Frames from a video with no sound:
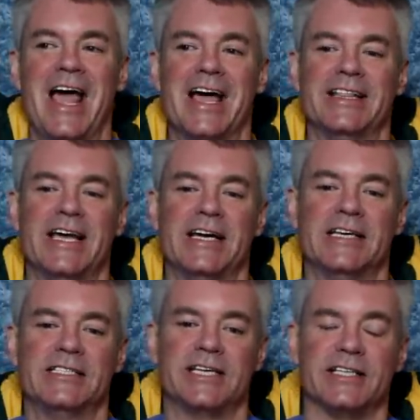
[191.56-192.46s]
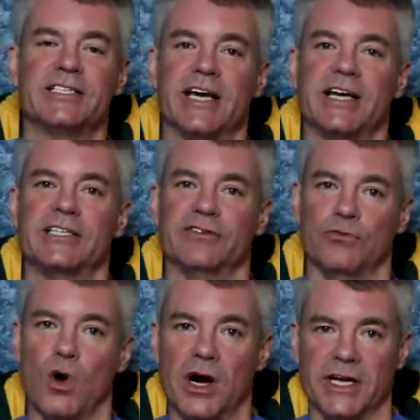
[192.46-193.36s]
and then 10 seconds of
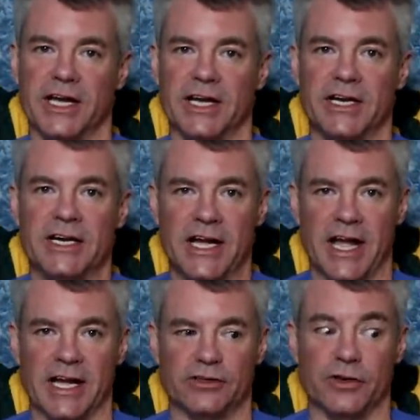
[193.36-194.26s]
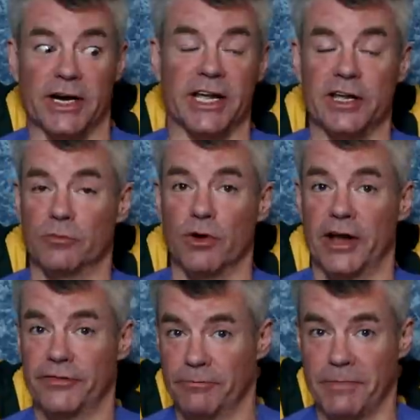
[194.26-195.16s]
walking and trying to get your
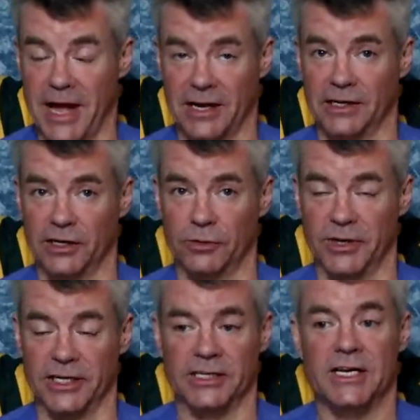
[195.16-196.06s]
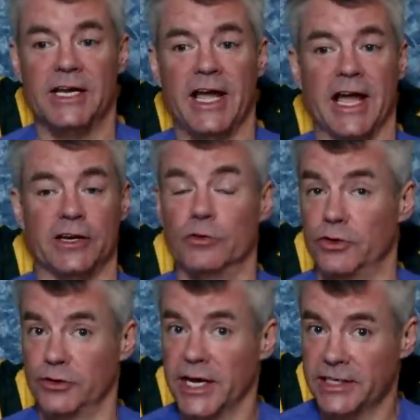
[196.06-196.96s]
breath back a little bit. And you would
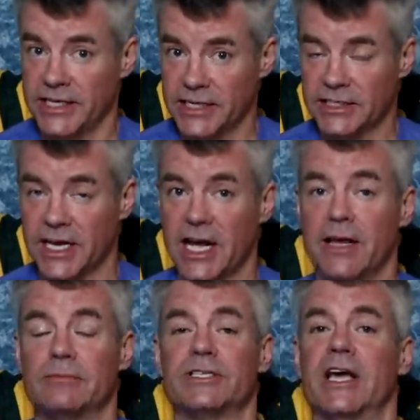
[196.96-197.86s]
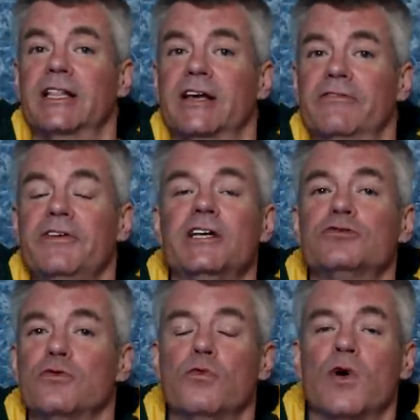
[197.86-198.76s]
do that 10 times and then
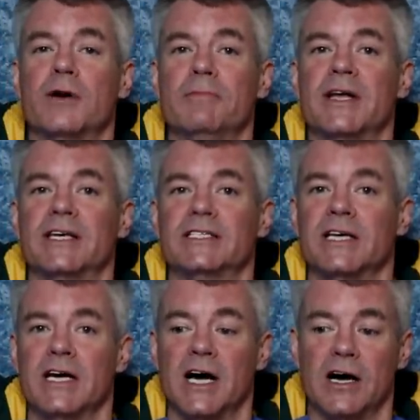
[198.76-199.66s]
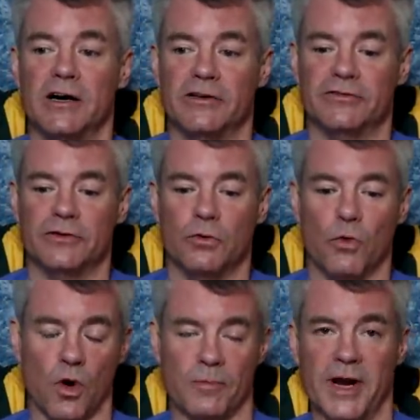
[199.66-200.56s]
finish with one minute of
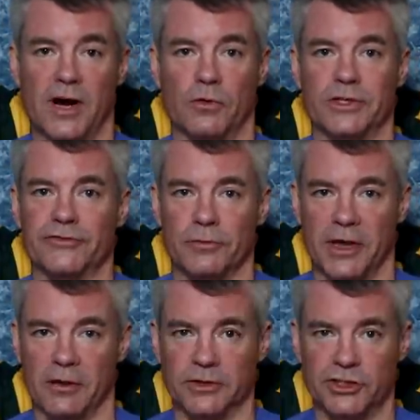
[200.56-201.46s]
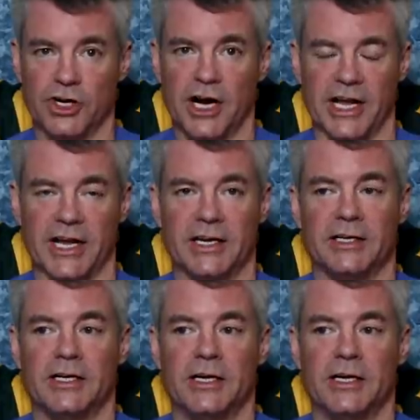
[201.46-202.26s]
warm down, which for me was jogging,